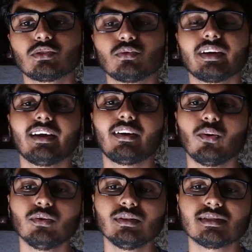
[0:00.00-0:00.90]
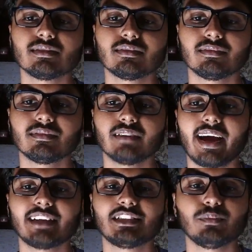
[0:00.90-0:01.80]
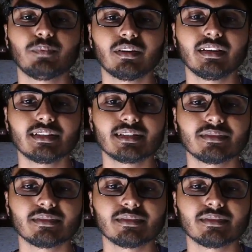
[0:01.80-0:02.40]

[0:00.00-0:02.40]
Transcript: to get loans at cheaper rates?